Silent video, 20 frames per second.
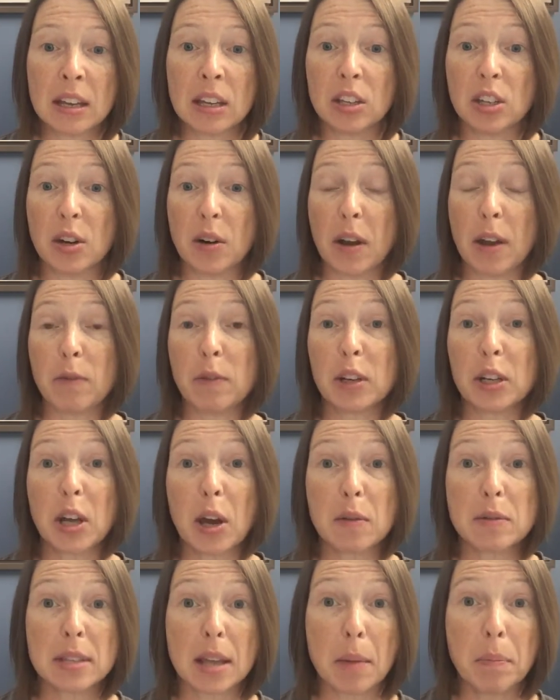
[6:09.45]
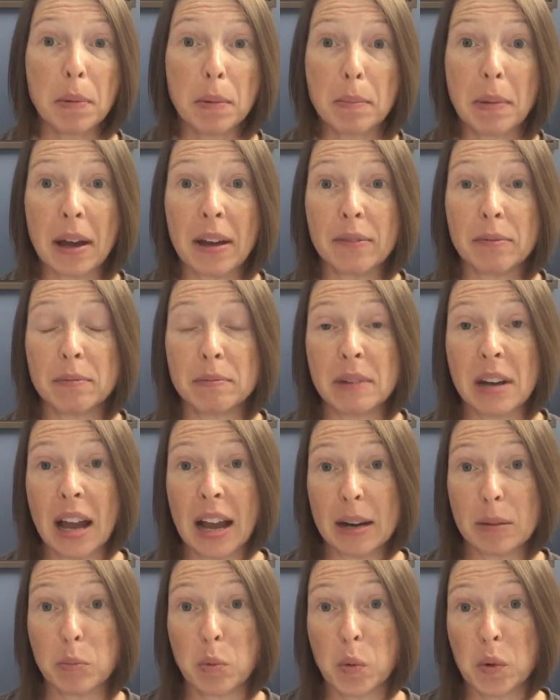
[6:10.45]
If it goes up above
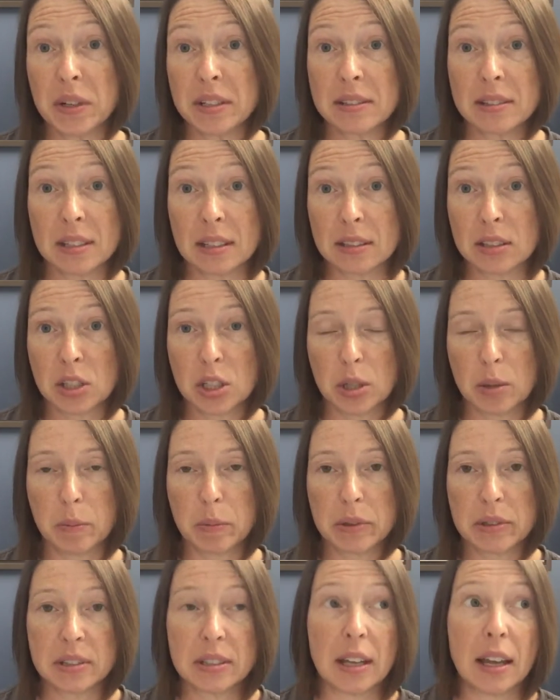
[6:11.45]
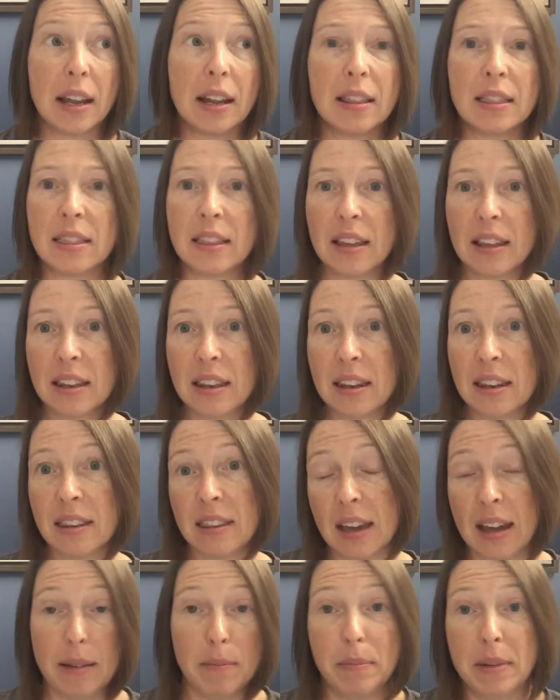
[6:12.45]
9.62%, then
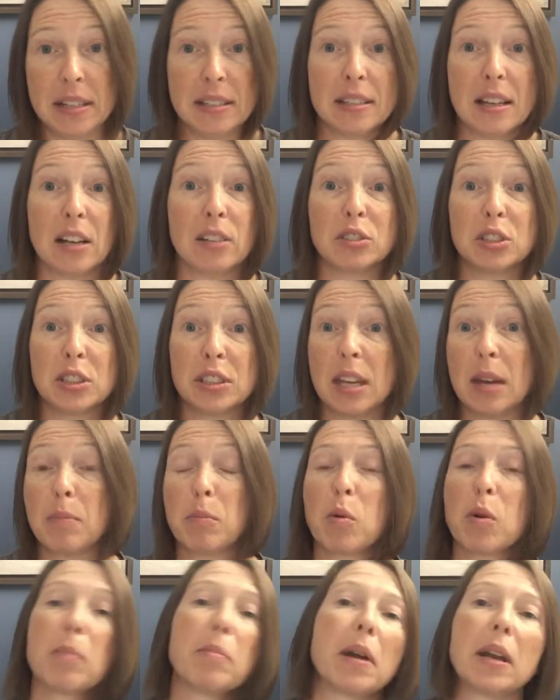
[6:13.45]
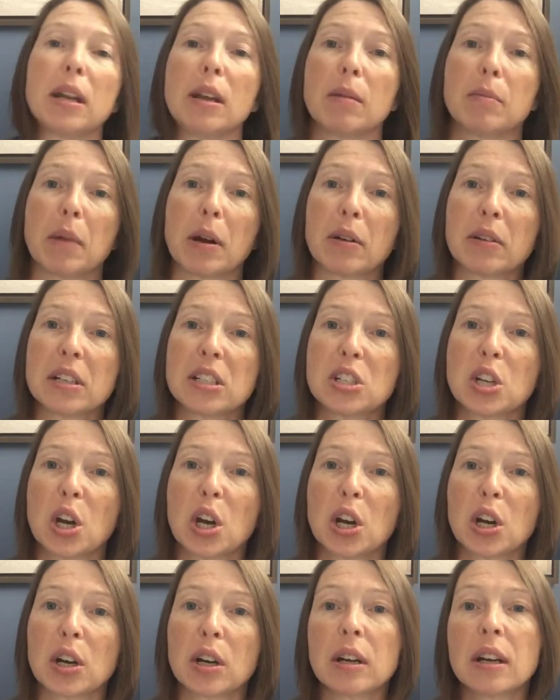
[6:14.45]
that means I'll just get more money in my
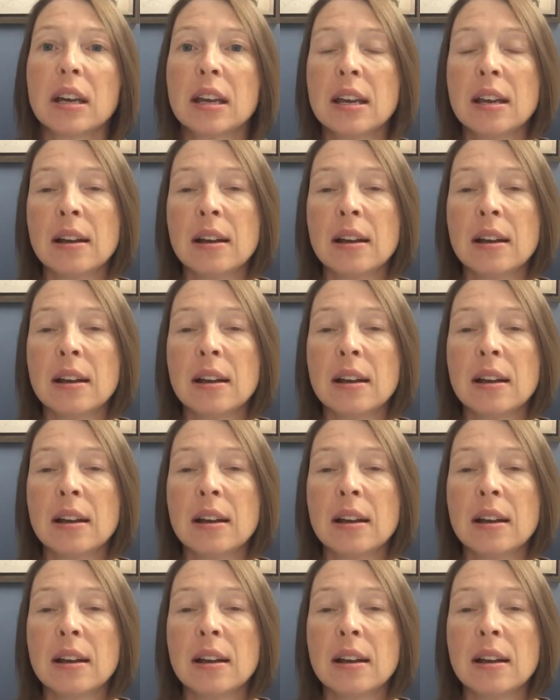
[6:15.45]
return.